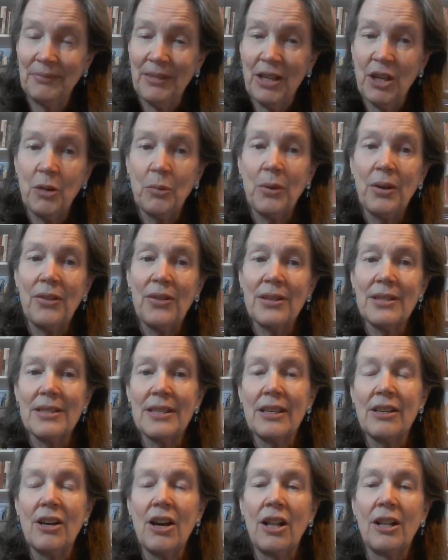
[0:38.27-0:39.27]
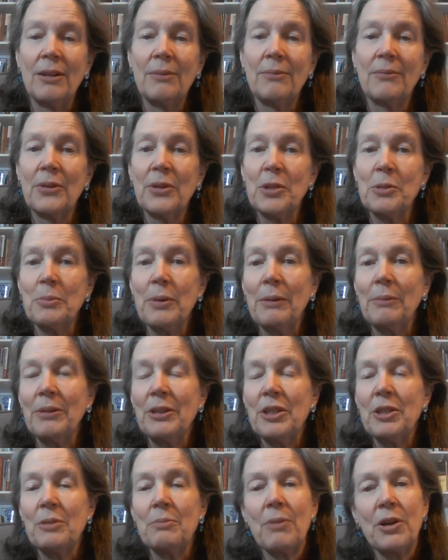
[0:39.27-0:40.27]
Herewith is the column first
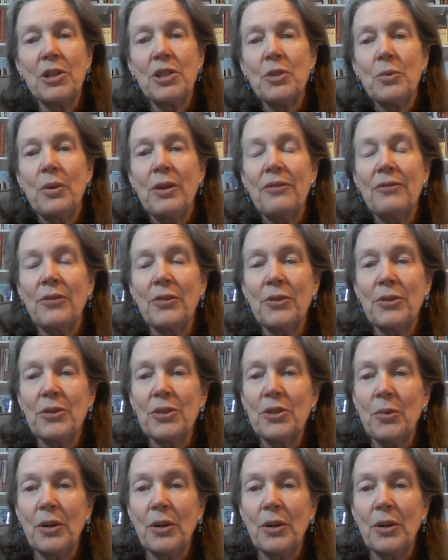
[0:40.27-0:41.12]
published March 21st,